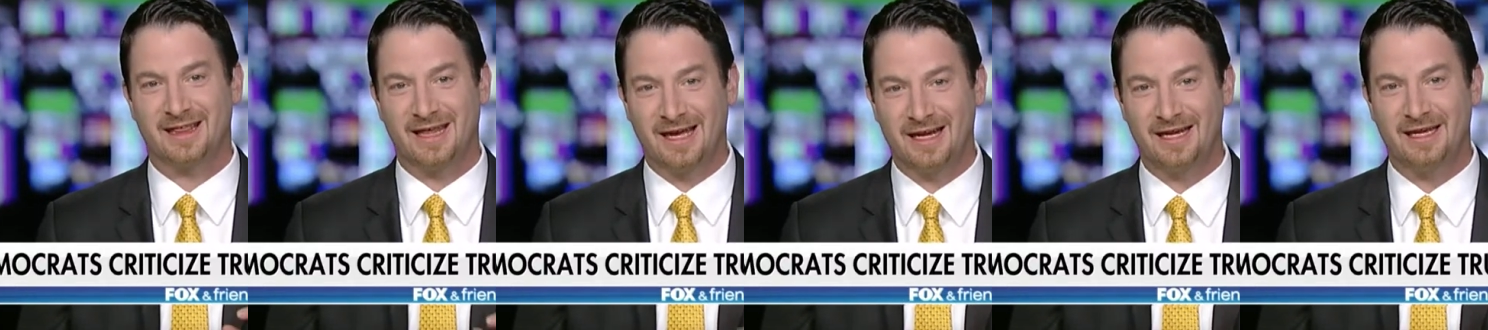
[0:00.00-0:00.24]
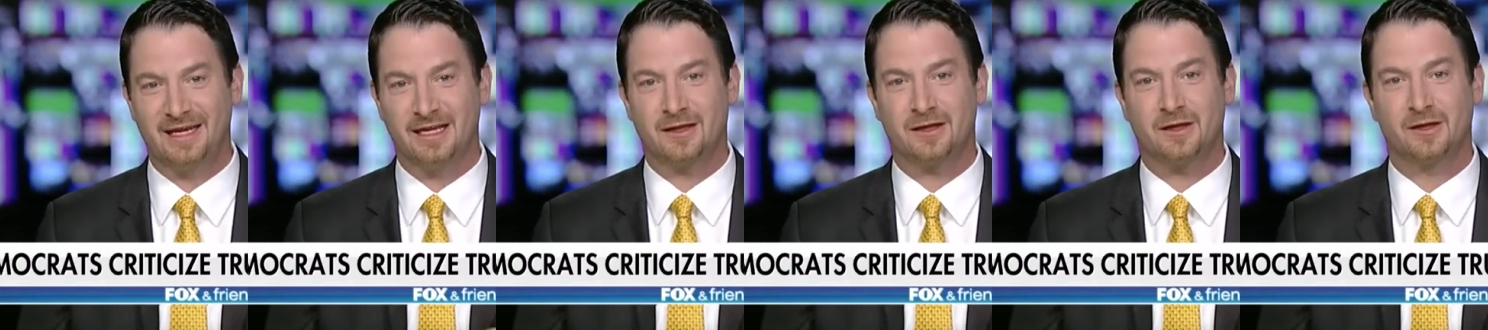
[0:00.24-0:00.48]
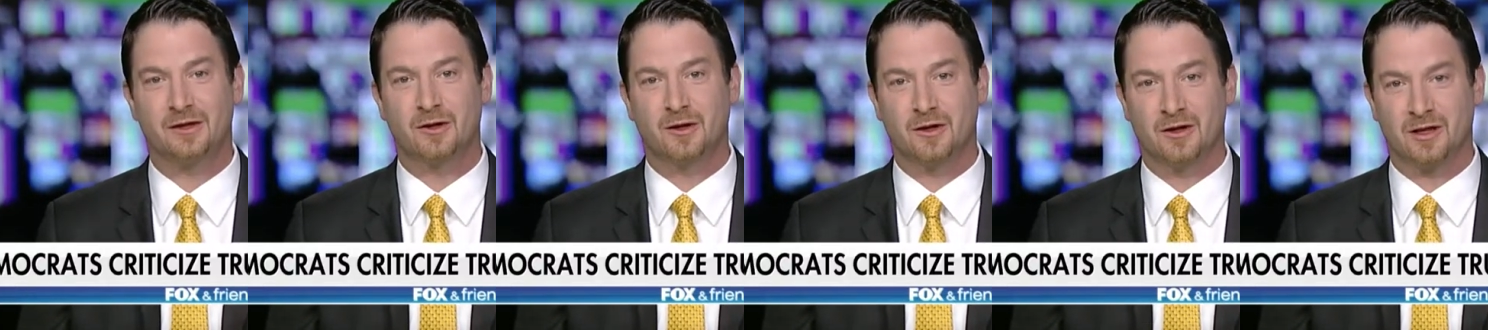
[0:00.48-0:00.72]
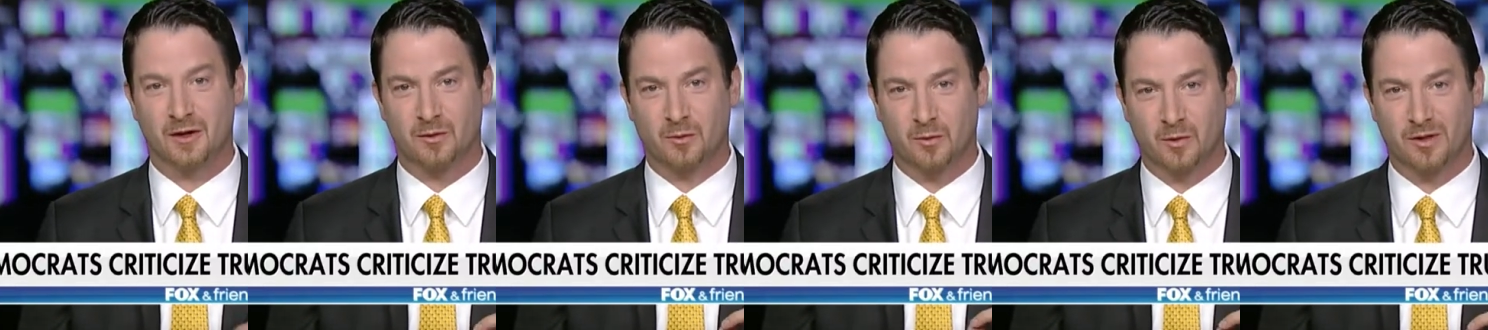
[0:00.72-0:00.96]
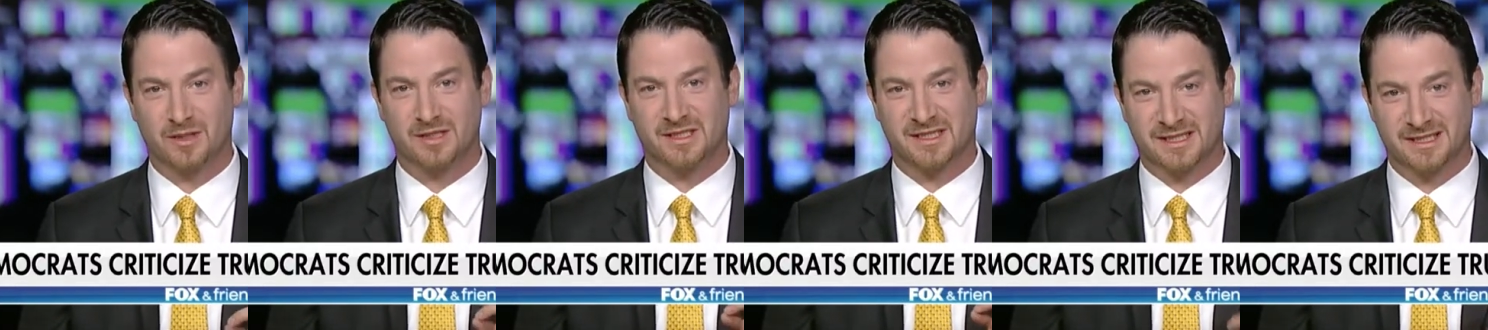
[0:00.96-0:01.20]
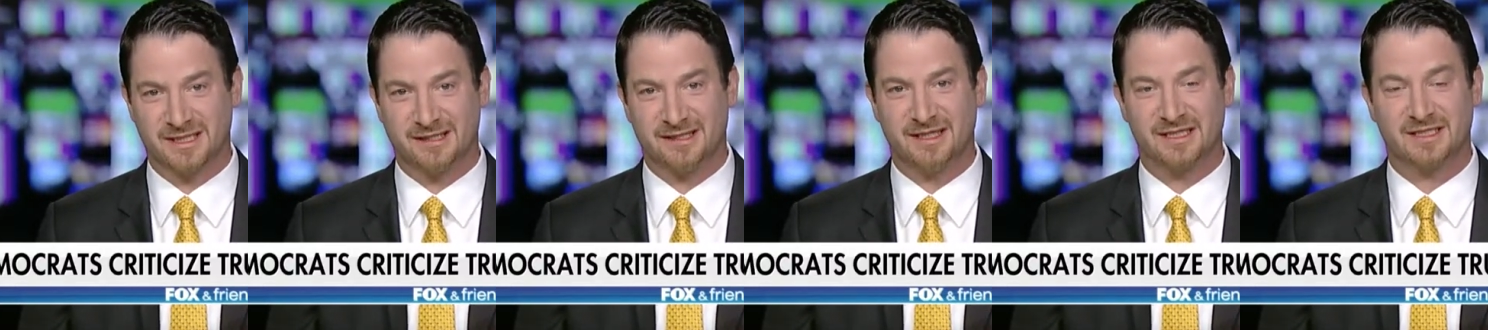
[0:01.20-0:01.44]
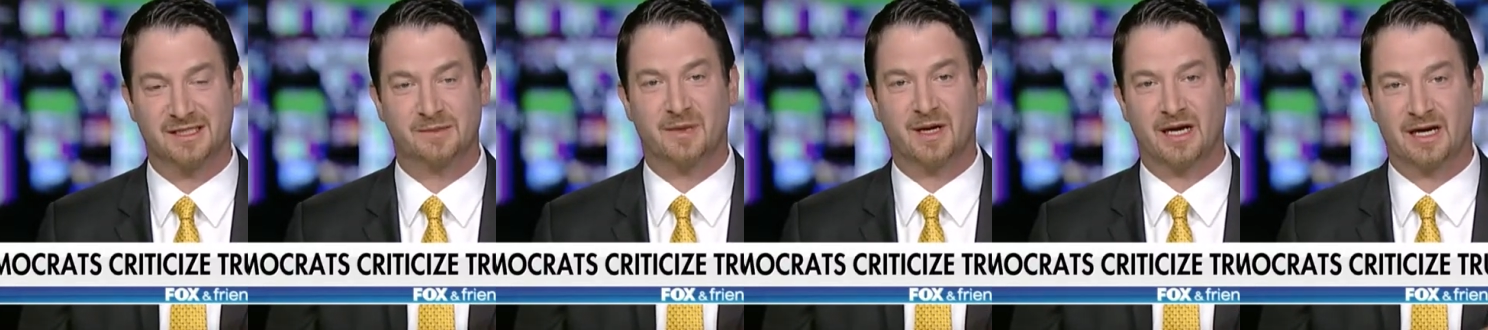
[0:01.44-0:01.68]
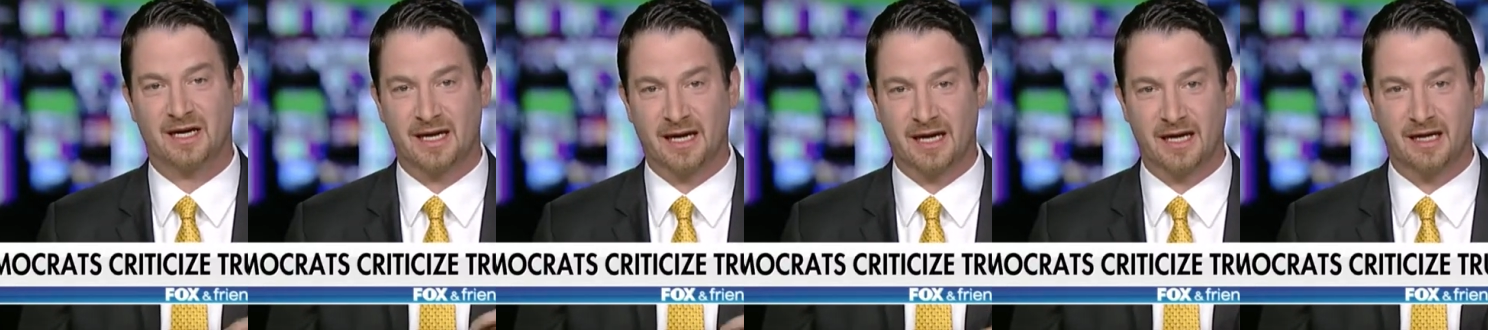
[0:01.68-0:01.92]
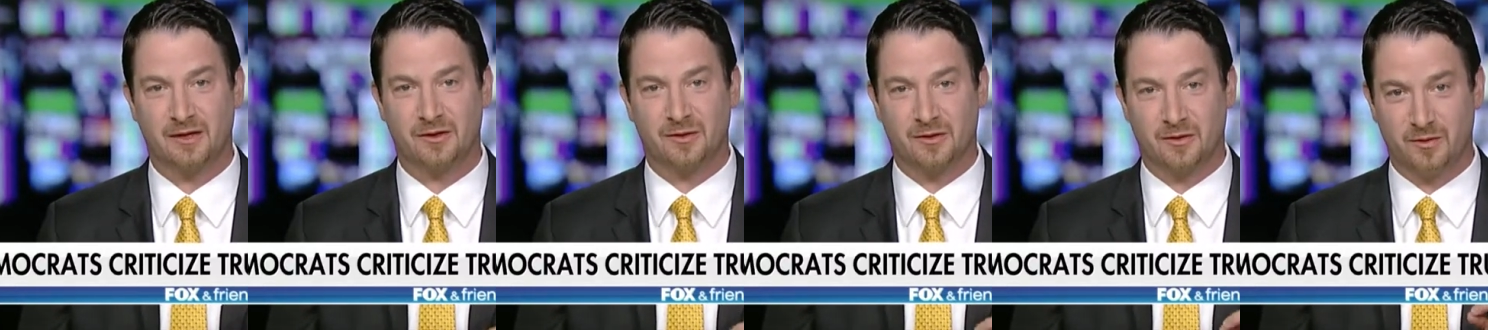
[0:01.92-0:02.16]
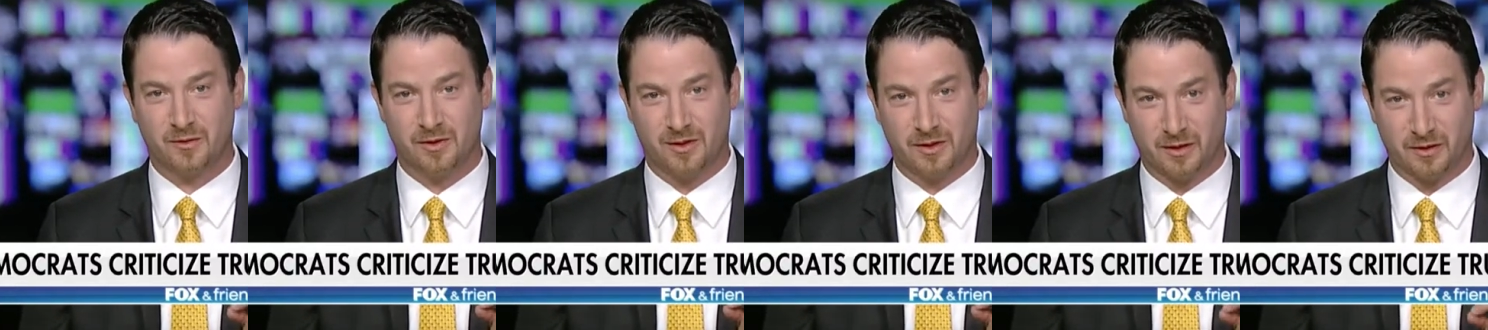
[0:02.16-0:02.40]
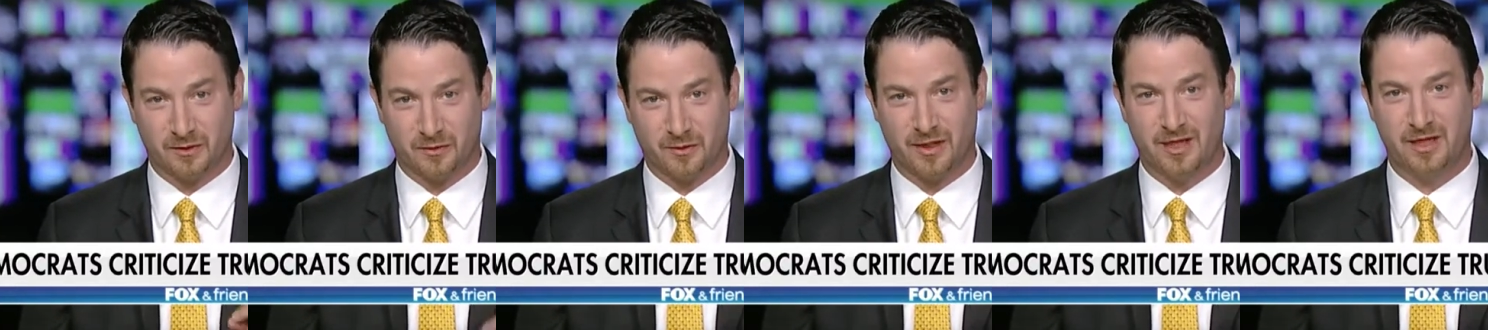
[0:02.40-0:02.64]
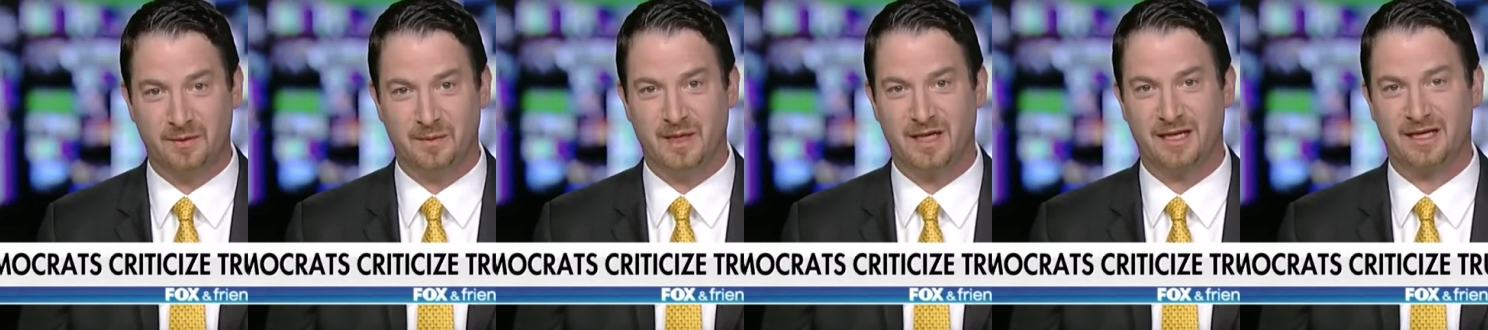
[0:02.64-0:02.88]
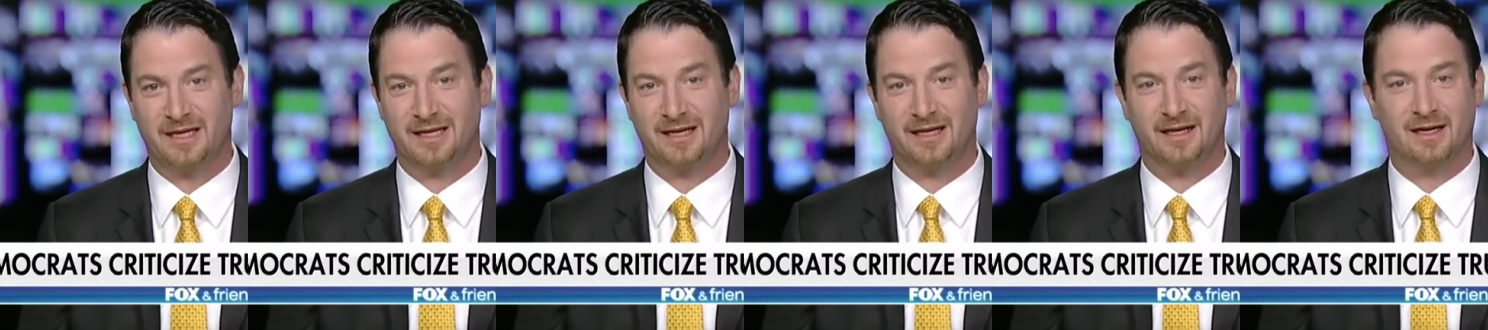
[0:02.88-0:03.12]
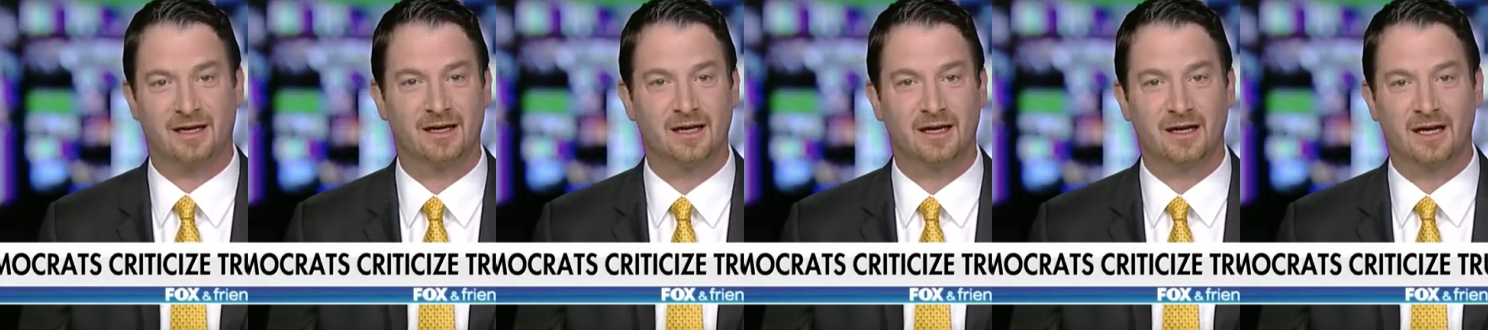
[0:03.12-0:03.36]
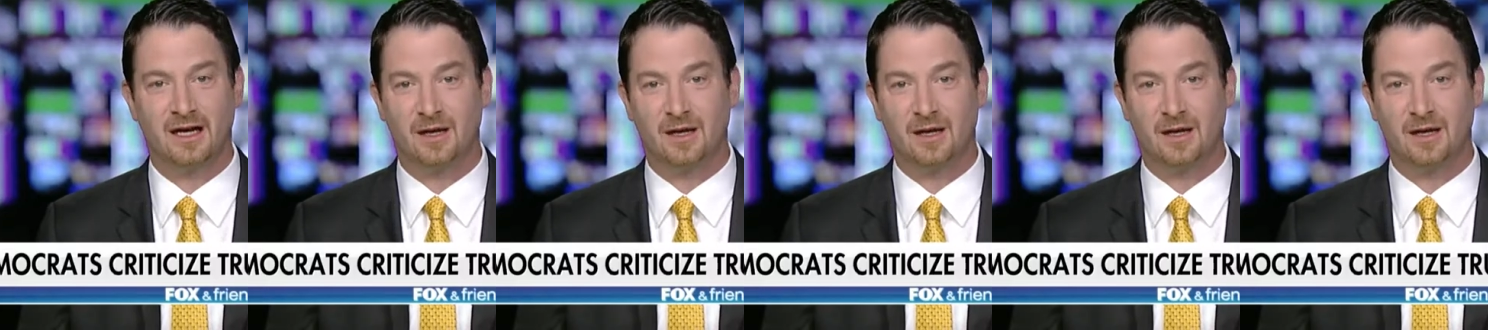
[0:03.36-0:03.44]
they need to know that we're serious about getting to an agreement here,